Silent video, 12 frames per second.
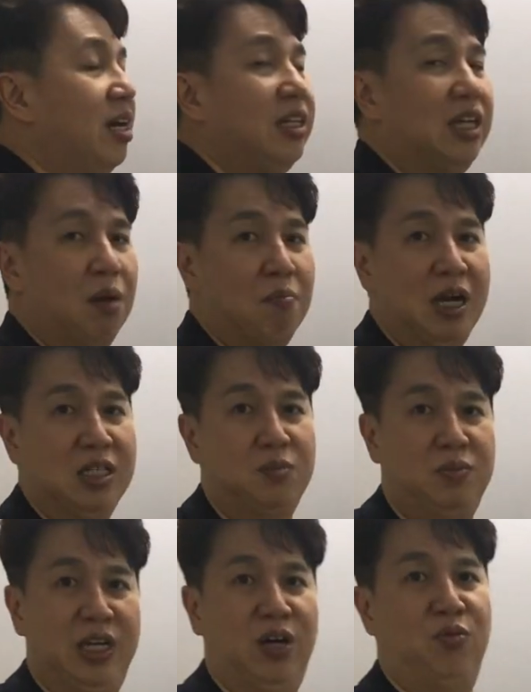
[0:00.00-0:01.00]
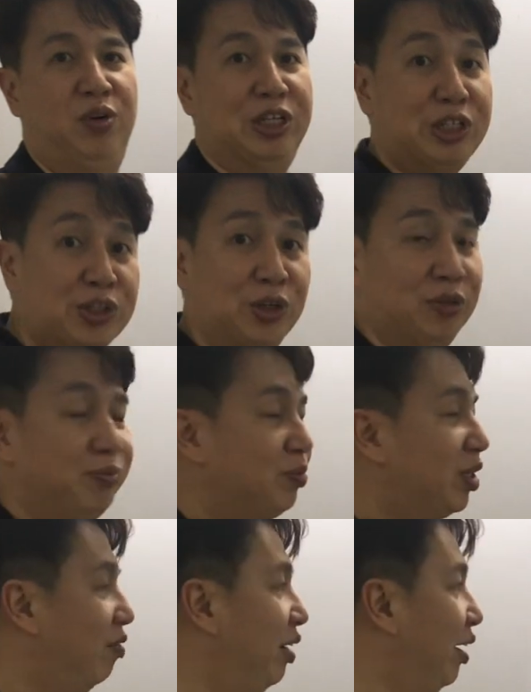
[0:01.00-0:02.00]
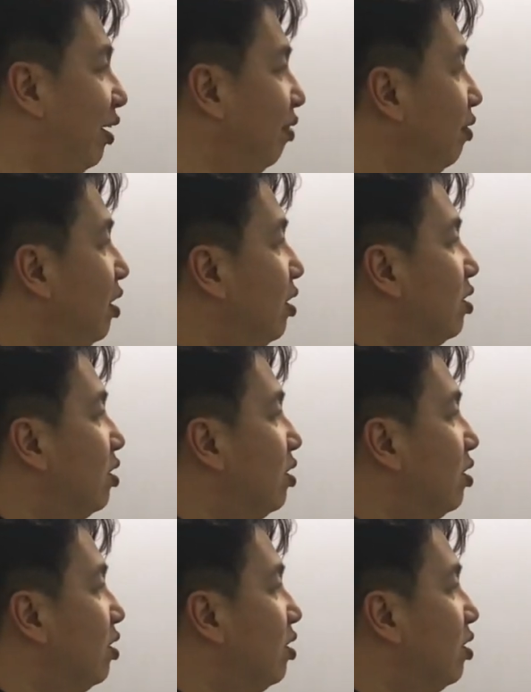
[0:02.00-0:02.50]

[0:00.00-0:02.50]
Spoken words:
there must be a ratio, correct or not?